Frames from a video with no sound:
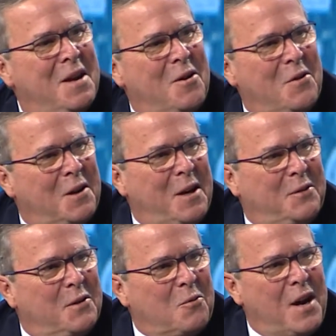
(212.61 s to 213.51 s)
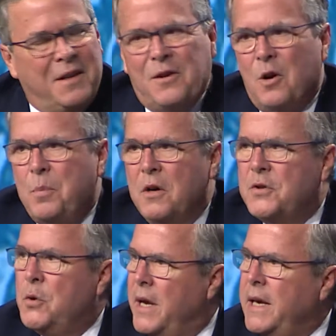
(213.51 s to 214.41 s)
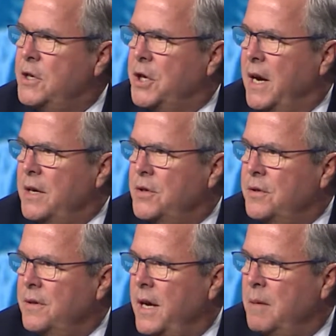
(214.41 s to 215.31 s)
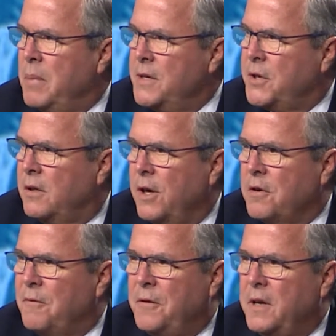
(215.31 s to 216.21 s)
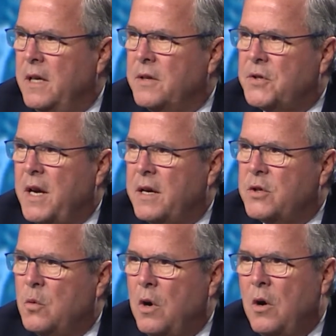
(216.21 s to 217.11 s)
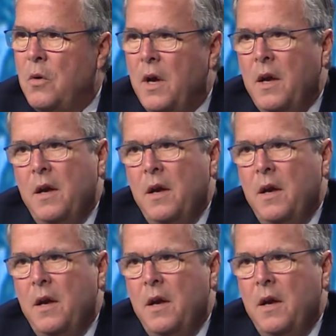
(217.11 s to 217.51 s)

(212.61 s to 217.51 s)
on the left and the right that are opposed to any change and basically are defending the status quo